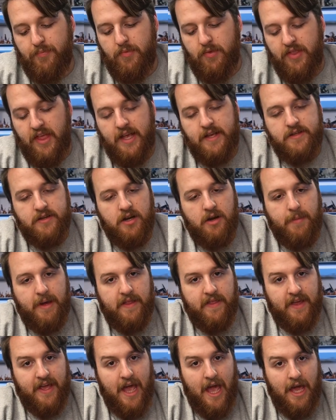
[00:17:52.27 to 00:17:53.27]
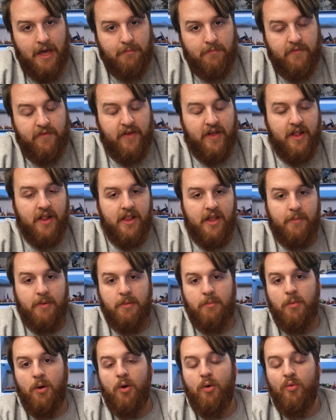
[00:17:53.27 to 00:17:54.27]
These are going to make the game feel a little
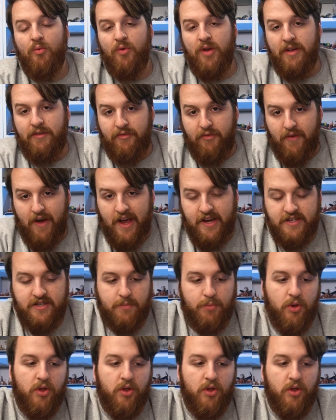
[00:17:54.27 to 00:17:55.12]
bit more refreshed,